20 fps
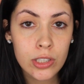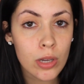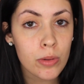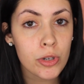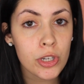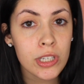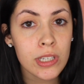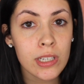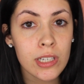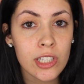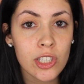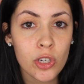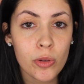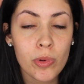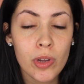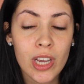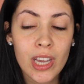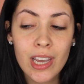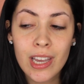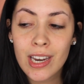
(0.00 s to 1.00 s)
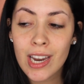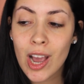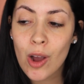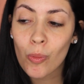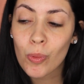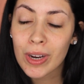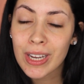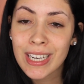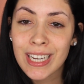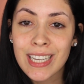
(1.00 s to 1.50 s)
So I'm just gonna zoom you in
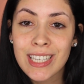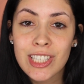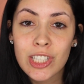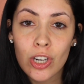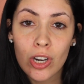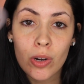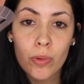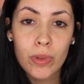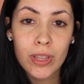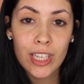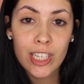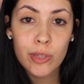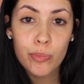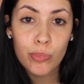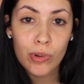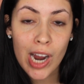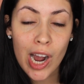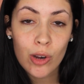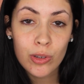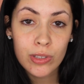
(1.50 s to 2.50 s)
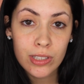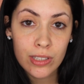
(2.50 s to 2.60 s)
and we're gonna get started with this brow